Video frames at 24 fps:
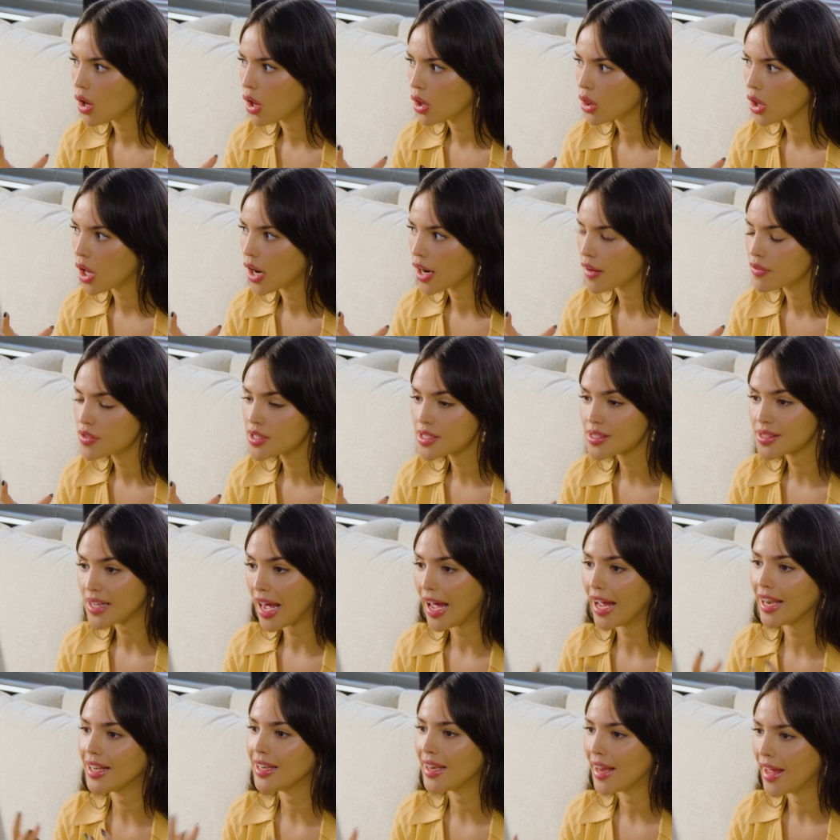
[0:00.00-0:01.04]
a lot of
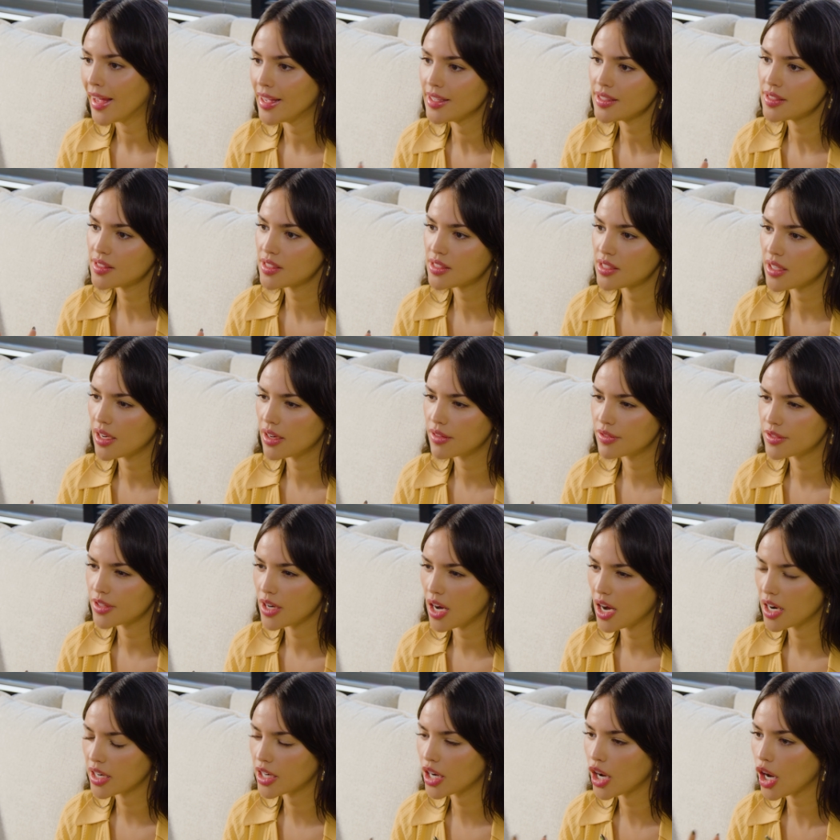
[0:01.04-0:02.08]
sadness of
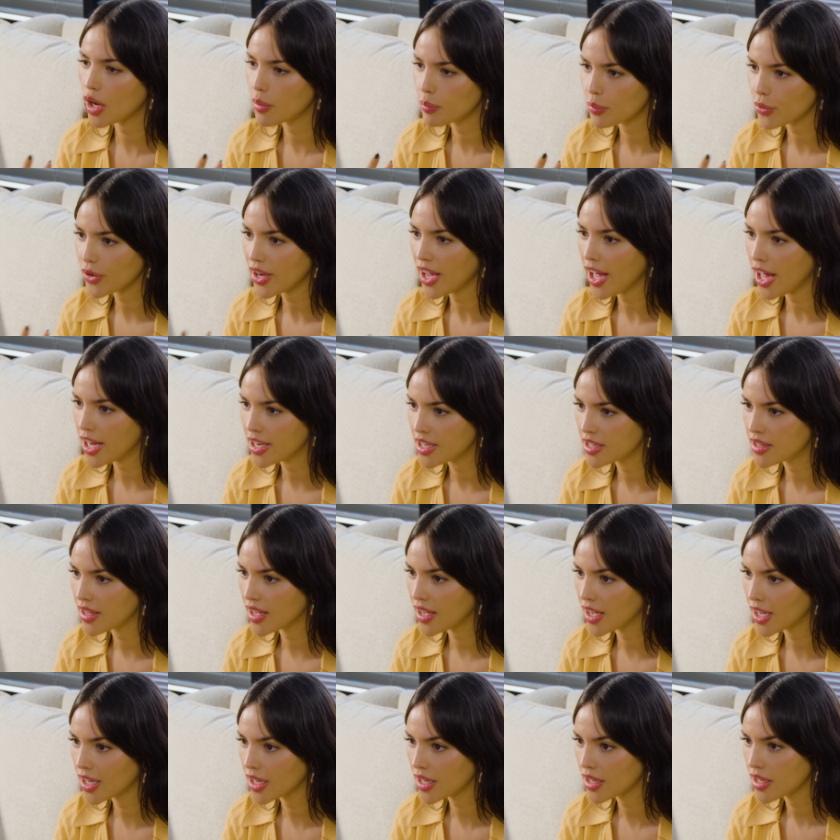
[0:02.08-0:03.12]
not
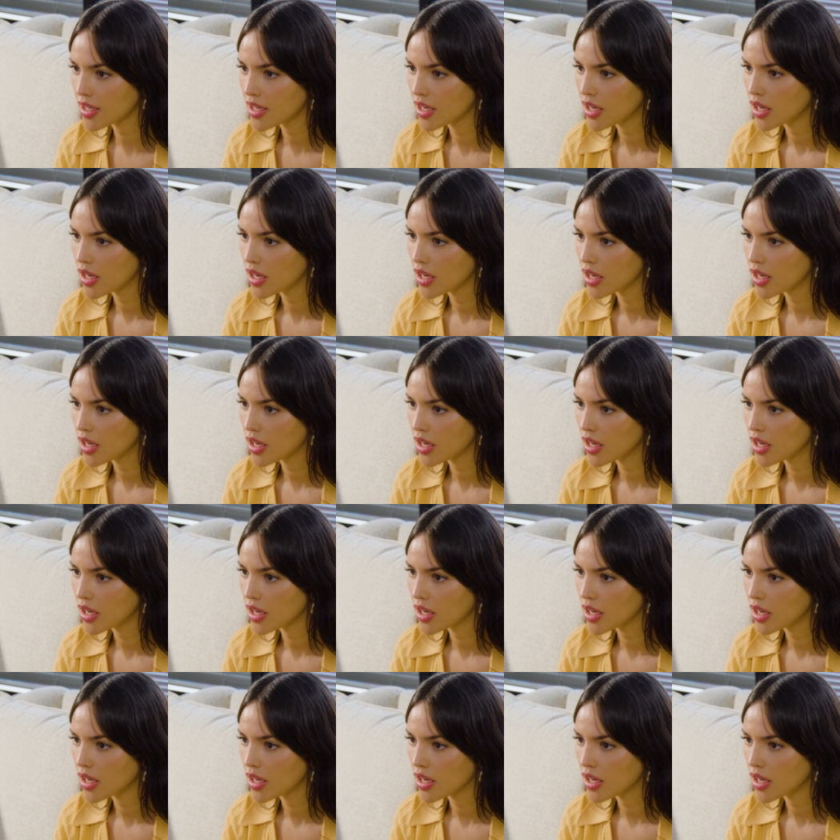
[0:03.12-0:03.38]
comprehending